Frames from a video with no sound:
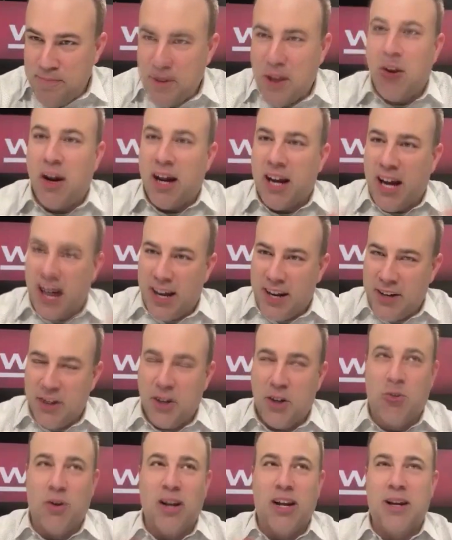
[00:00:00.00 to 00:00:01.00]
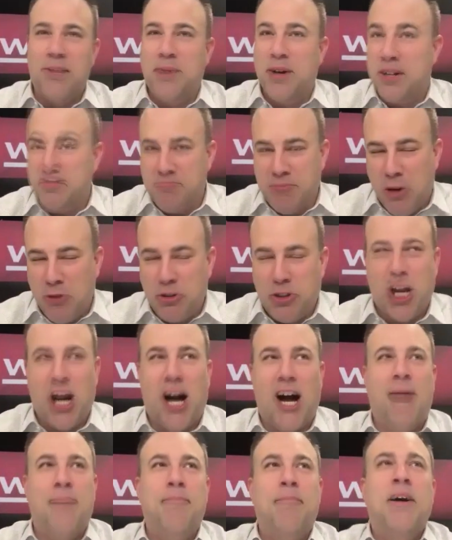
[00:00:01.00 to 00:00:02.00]
I got a degree but no
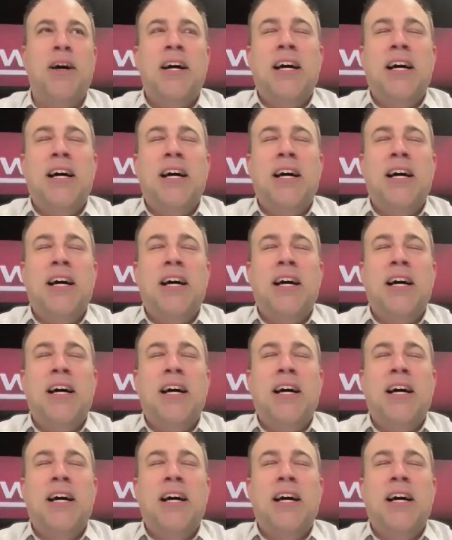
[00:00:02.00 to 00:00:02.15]
job,